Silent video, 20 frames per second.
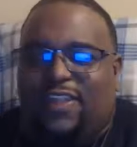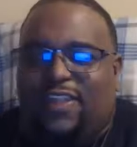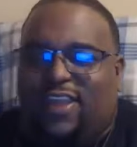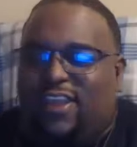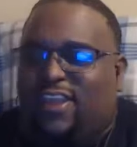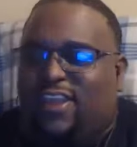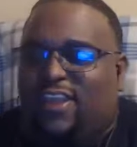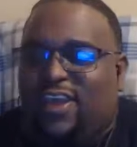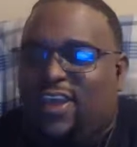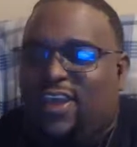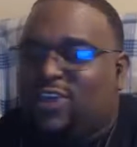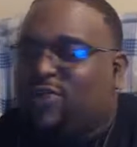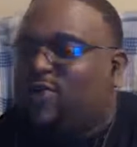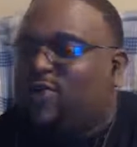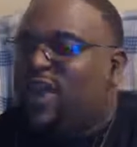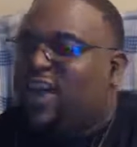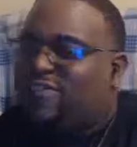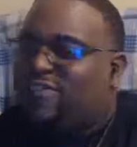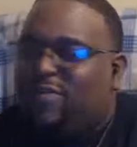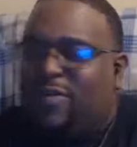ending, you
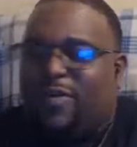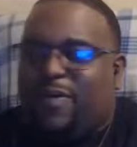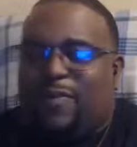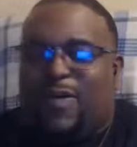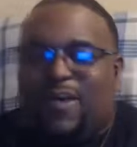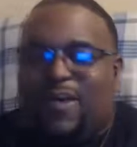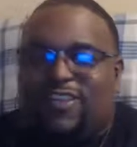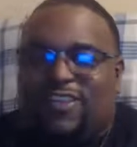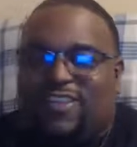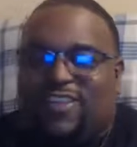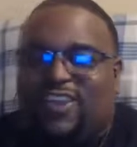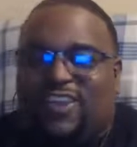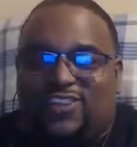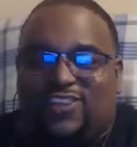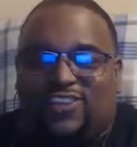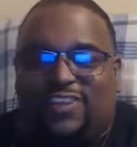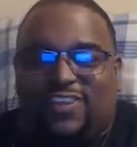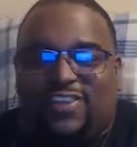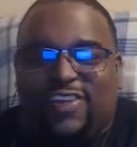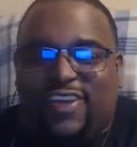haven't been paying attention